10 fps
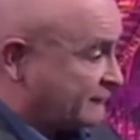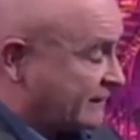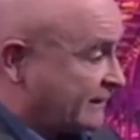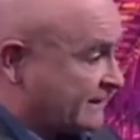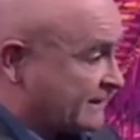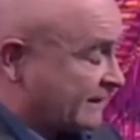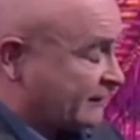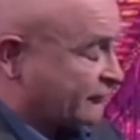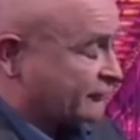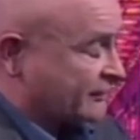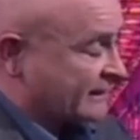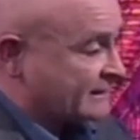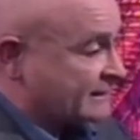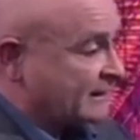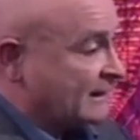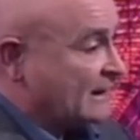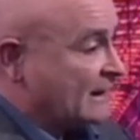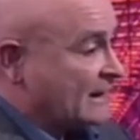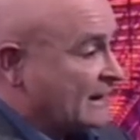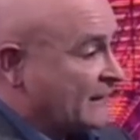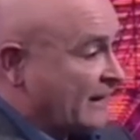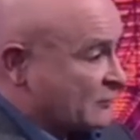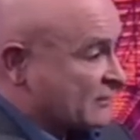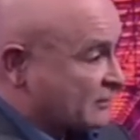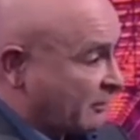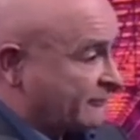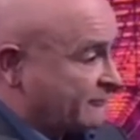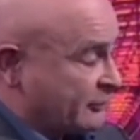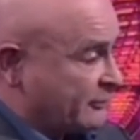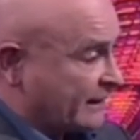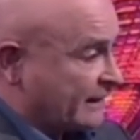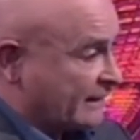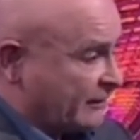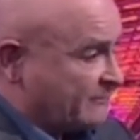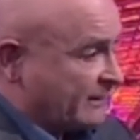It's written into their contracts. They were stopped from doing it.